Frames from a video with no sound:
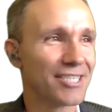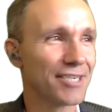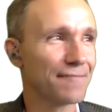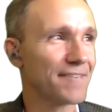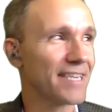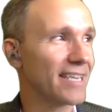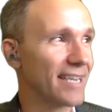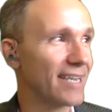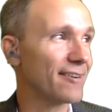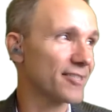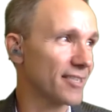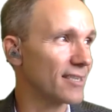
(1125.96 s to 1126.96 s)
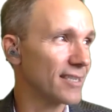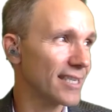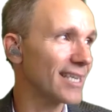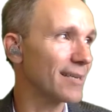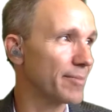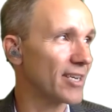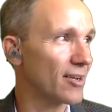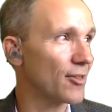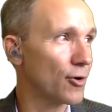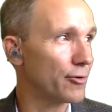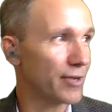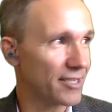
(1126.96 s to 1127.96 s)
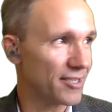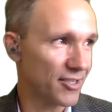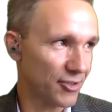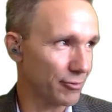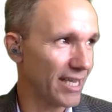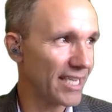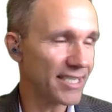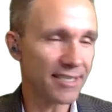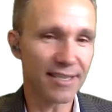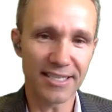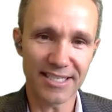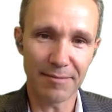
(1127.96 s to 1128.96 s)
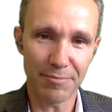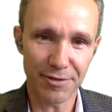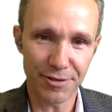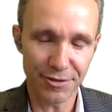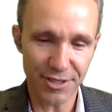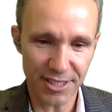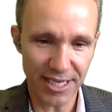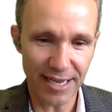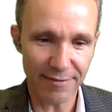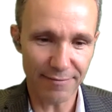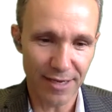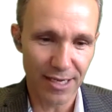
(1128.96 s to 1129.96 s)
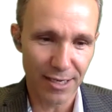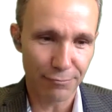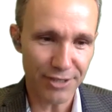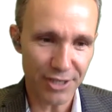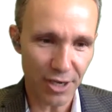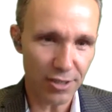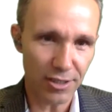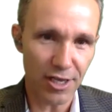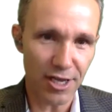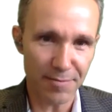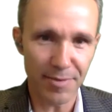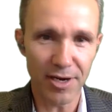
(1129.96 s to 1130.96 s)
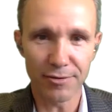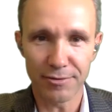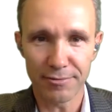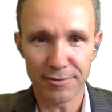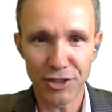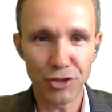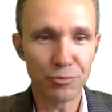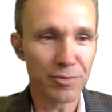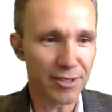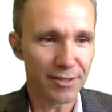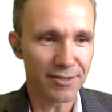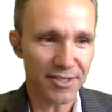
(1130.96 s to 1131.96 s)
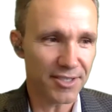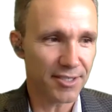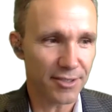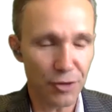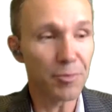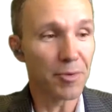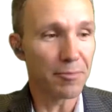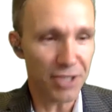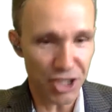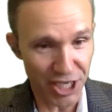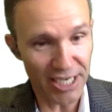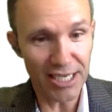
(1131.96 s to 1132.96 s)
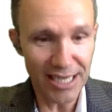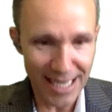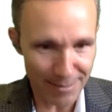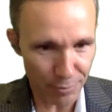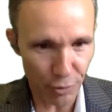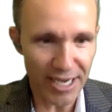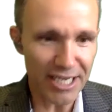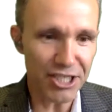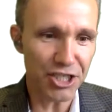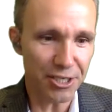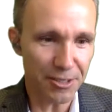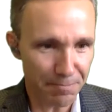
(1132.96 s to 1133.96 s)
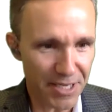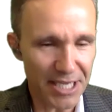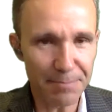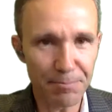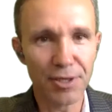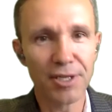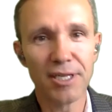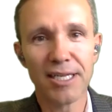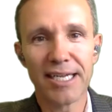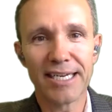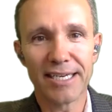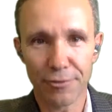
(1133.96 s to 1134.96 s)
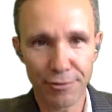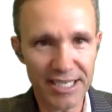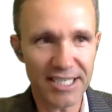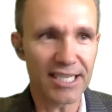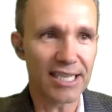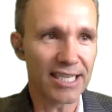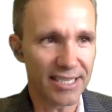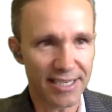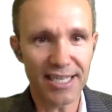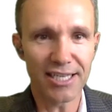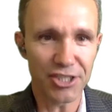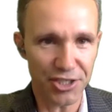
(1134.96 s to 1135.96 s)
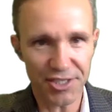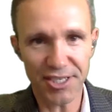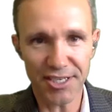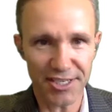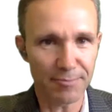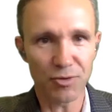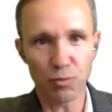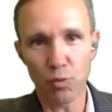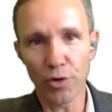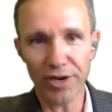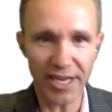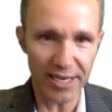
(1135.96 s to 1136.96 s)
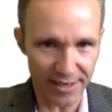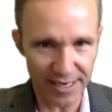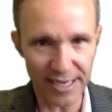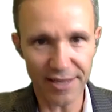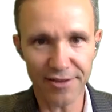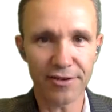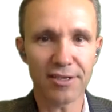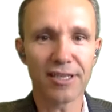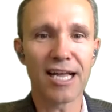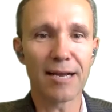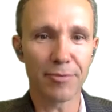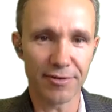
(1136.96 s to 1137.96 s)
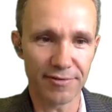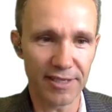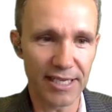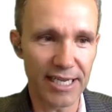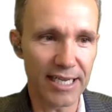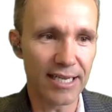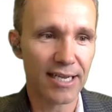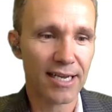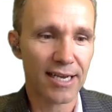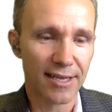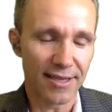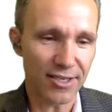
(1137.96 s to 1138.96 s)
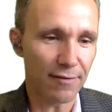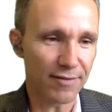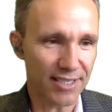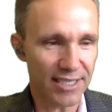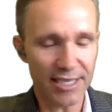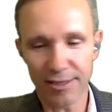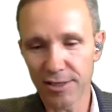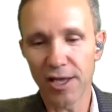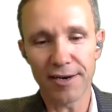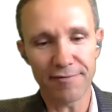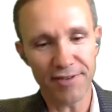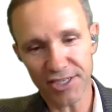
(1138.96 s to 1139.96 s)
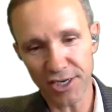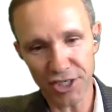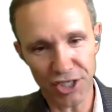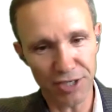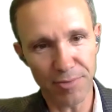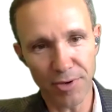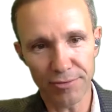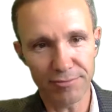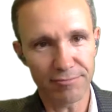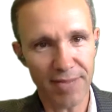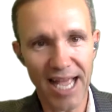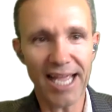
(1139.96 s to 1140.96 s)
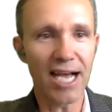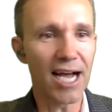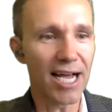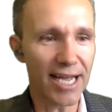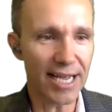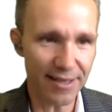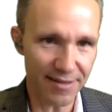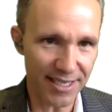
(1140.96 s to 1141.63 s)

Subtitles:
Shifting gears a little bit, although it relates to the example you just gave, we talk a lot about human-machine collaboration, people, and increasingly intelligent systems working together collaboratively. There's obviously a lot of discussion about AI